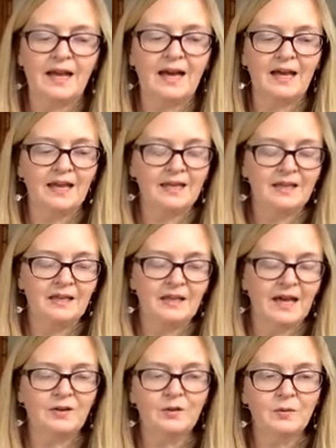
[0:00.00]
I
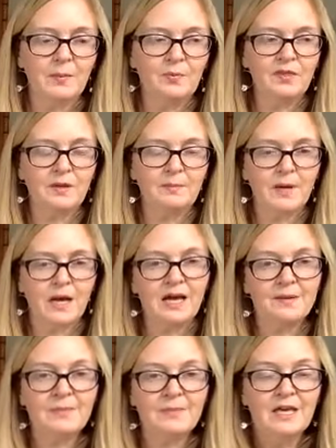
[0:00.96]
grew up with a
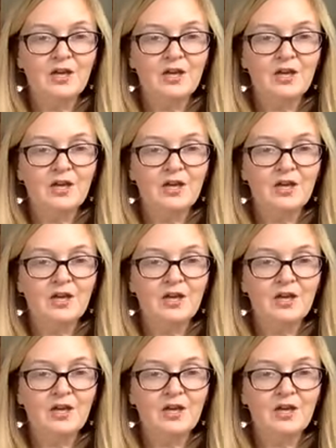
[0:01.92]
mom